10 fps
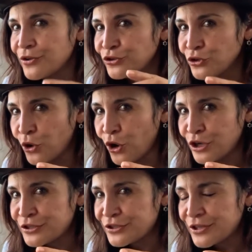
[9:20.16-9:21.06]
2,
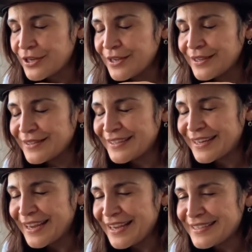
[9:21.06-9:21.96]

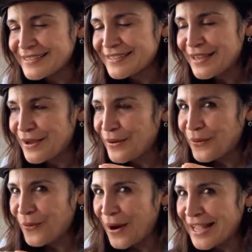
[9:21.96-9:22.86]
3,
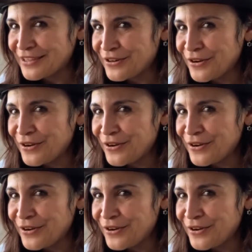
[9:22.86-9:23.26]
4, 5,